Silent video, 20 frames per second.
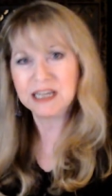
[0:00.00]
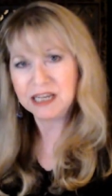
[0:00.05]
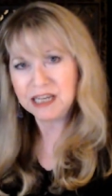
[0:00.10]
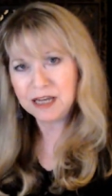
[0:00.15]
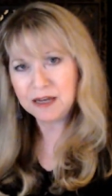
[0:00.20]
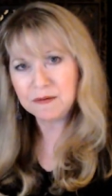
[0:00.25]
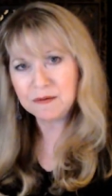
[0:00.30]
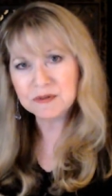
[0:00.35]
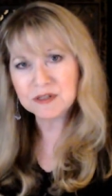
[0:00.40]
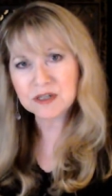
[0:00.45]

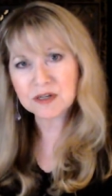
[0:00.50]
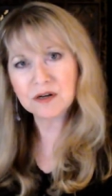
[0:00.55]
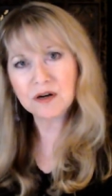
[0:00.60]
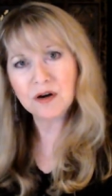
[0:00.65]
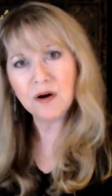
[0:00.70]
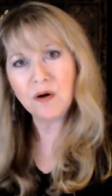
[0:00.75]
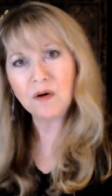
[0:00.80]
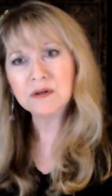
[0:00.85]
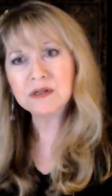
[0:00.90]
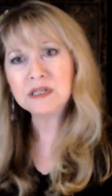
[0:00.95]
It was a
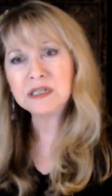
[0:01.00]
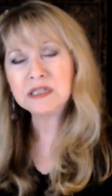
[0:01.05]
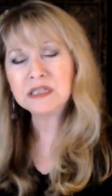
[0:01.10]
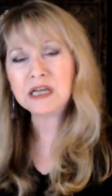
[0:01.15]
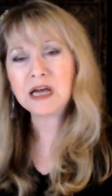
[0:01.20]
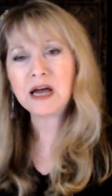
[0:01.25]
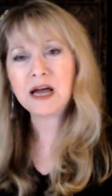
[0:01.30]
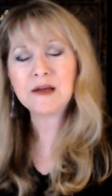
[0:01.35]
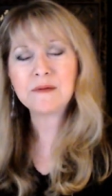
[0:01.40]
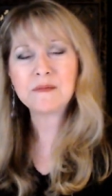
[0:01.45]
golden
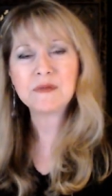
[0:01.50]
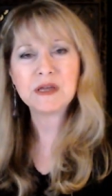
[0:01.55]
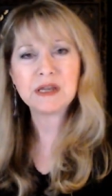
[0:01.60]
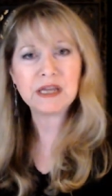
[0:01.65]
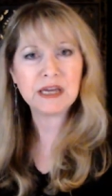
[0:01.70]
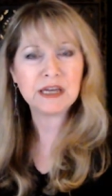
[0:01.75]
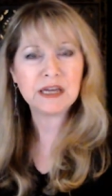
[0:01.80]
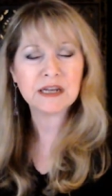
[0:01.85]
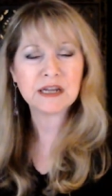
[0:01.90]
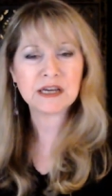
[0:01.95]
time that
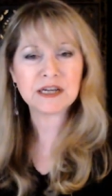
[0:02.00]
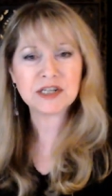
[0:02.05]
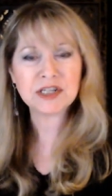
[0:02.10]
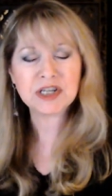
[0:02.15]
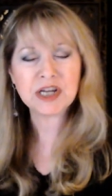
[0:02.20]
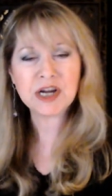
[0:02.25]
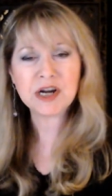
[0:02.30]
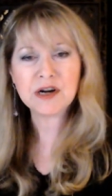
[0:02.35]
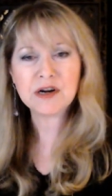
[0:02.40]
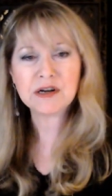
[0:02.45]
he and I
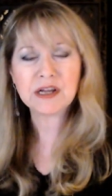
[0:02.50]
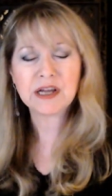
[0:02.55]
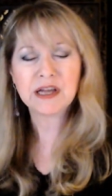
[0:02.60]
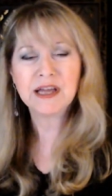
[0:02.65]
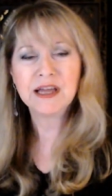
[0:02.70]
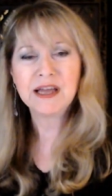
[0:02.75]
shared.